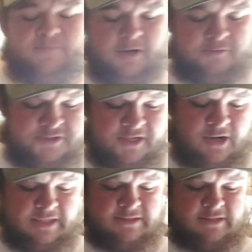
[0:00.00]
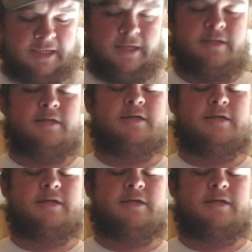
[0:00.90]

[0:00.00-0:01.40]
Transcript: Pro Series in.